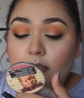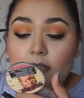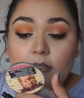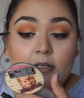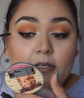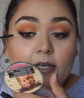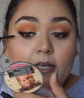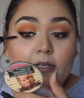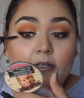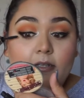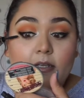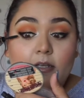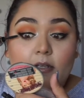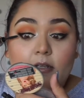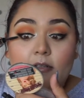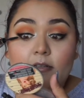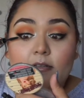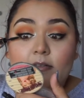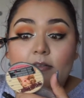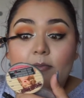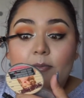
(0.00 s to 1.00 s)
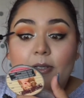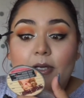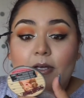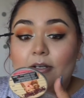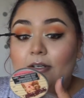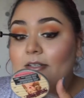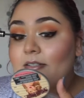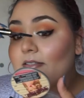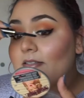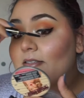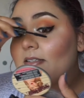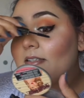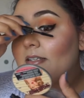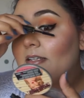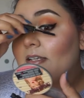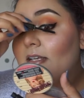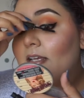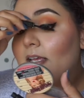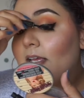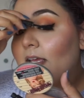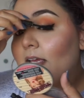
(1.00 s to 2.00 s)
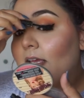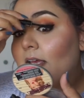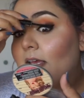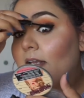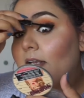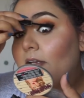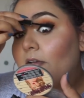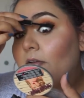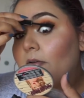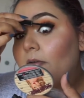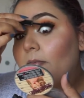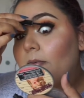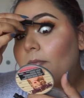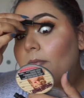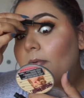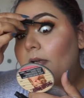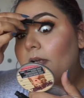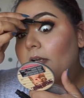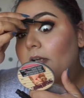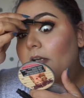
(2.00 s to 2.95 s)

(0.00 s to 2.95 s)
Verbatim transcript: I can't tell, to be honest. And I don't remember.